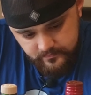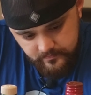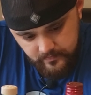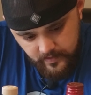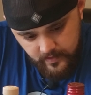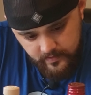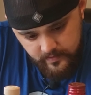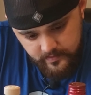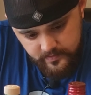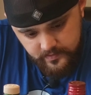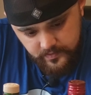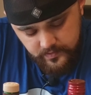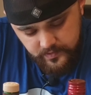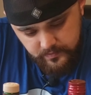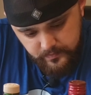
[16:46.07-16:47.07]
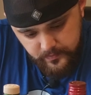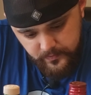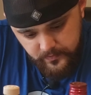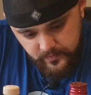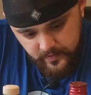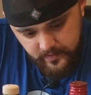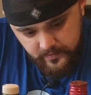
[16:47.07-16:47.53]
that is too
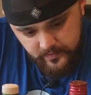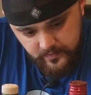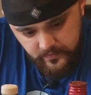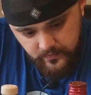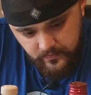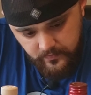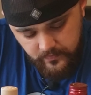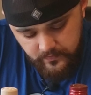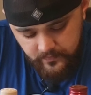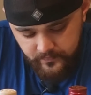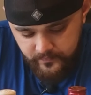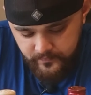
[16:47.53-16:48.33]
smooth. I don't know.